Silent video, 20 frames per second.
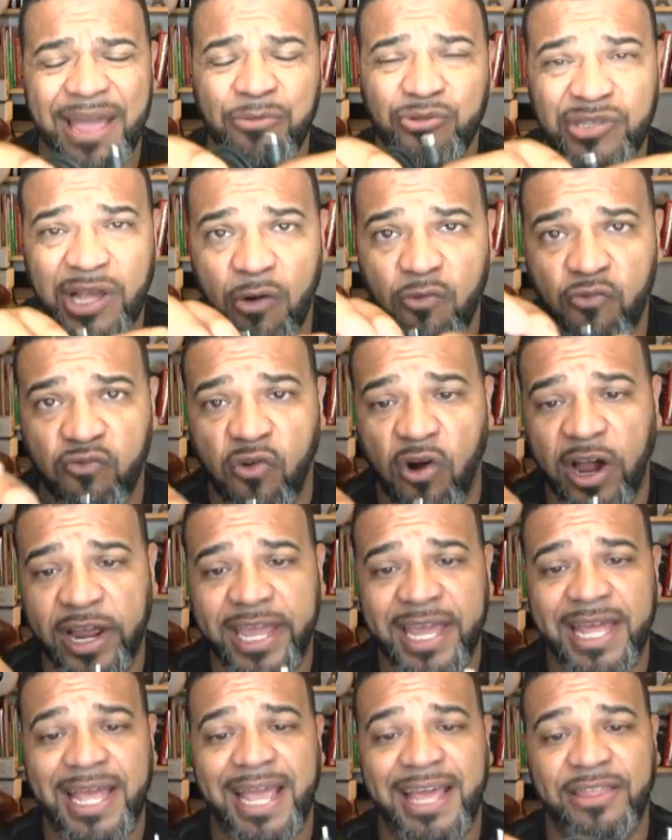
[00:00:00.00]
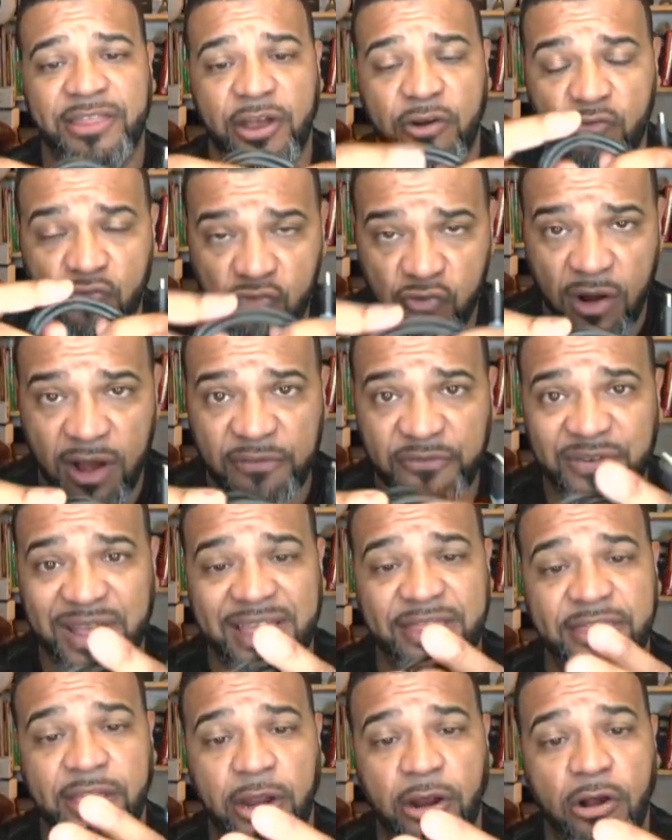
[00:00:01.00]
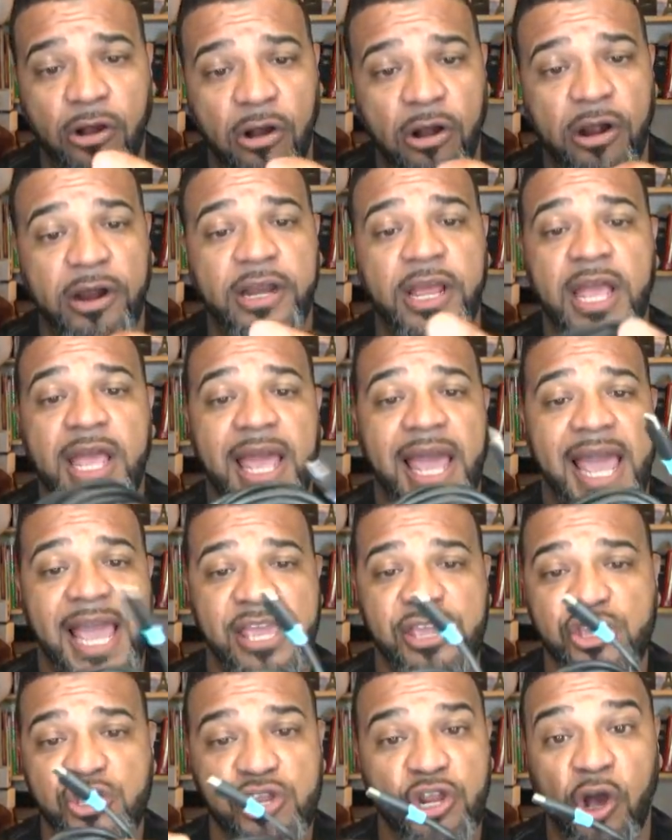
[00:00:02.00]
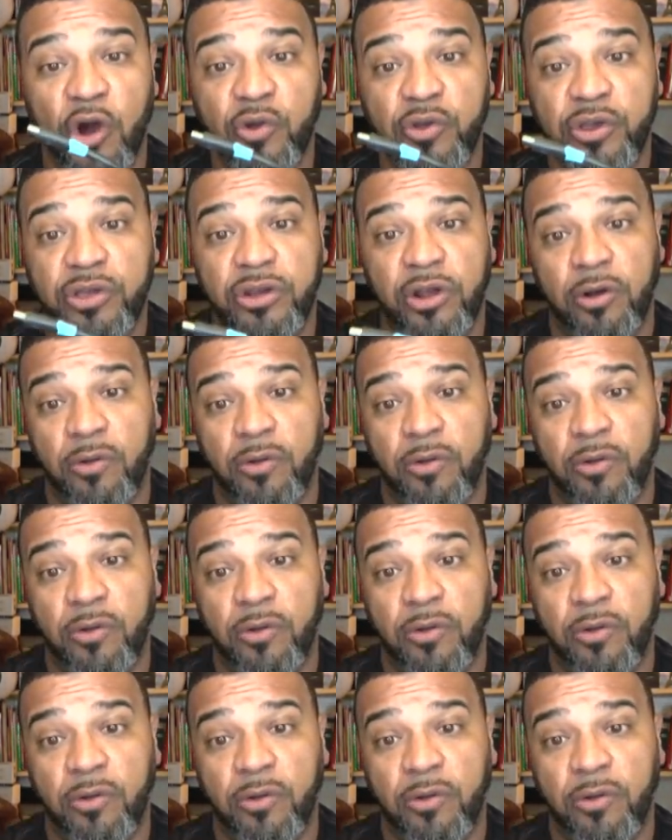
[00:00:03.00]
cables are rugged and they're rough and they're hard, and you're